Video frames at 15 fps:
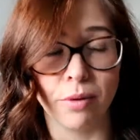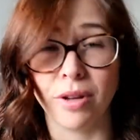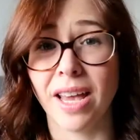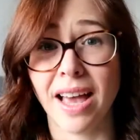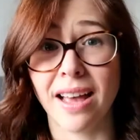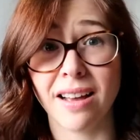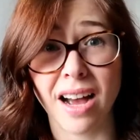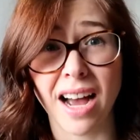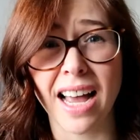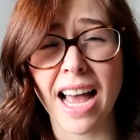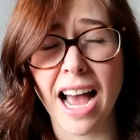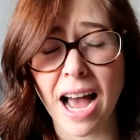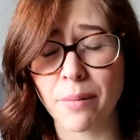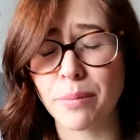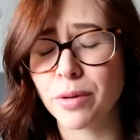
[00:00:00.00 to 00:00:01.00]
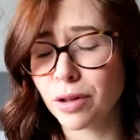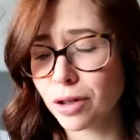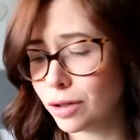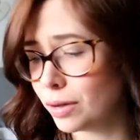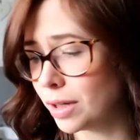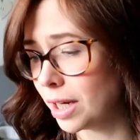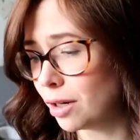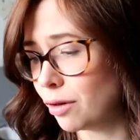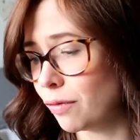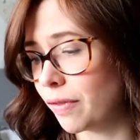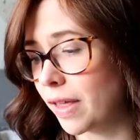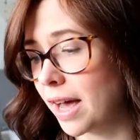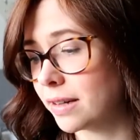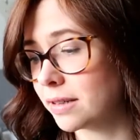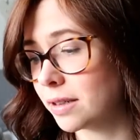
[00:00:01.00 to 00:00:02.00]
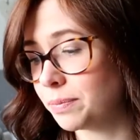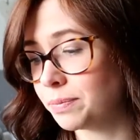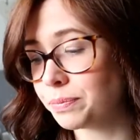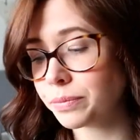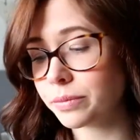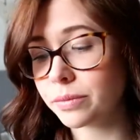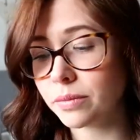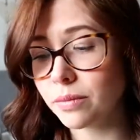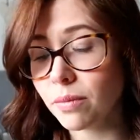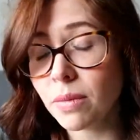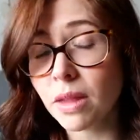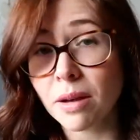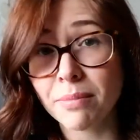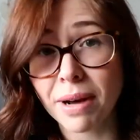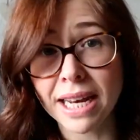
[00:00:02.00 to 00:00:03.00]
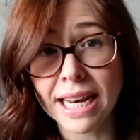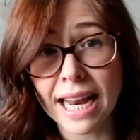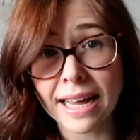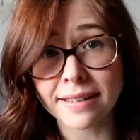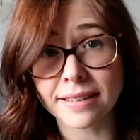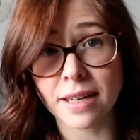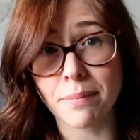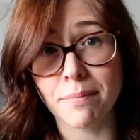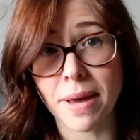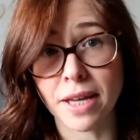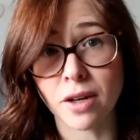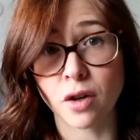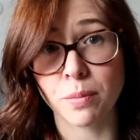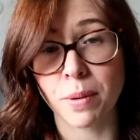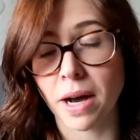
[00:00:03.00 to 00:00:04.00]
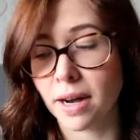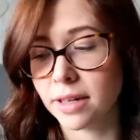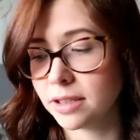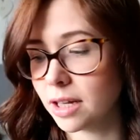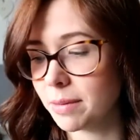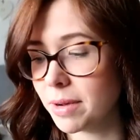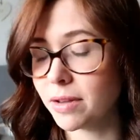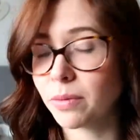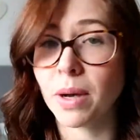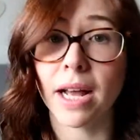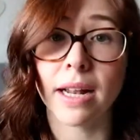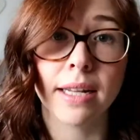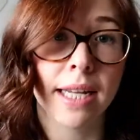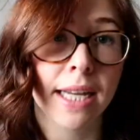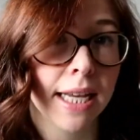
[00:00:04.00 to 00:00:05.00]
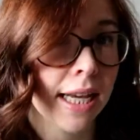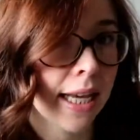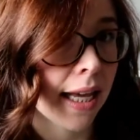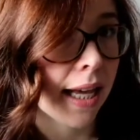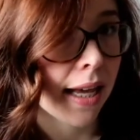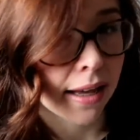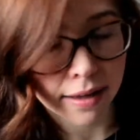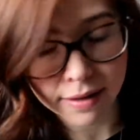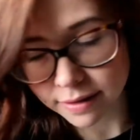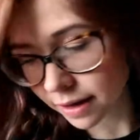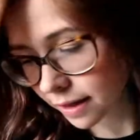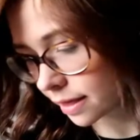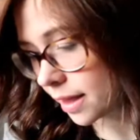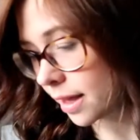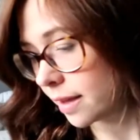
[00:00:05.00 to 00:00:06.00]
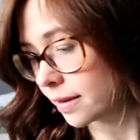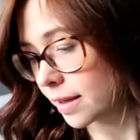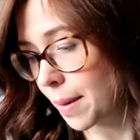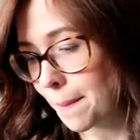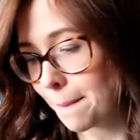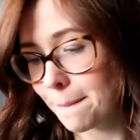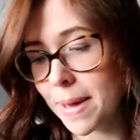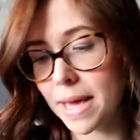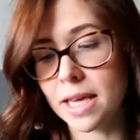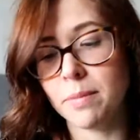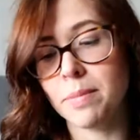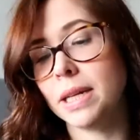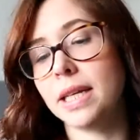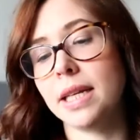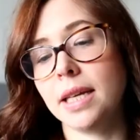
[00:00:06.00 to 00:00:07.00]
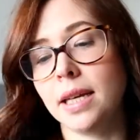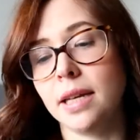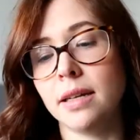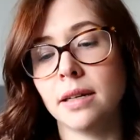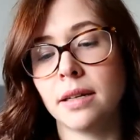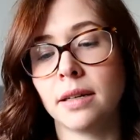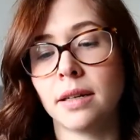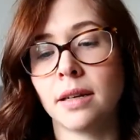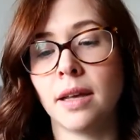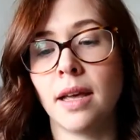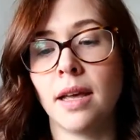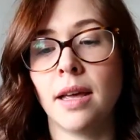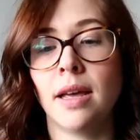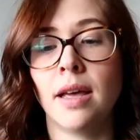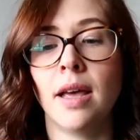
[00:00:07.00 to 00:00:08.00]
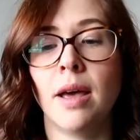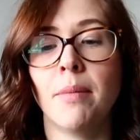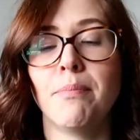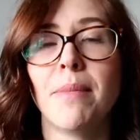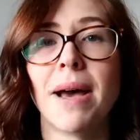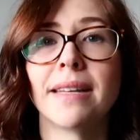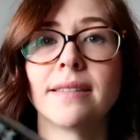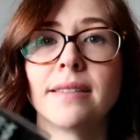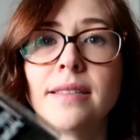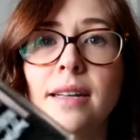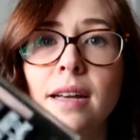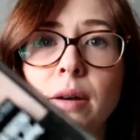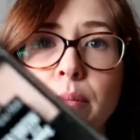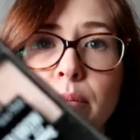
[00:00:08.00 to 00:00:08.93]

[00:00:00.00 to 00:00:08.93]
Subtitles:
But yeah, I absolutely love that. My last makeup item as well is this Maybelline Master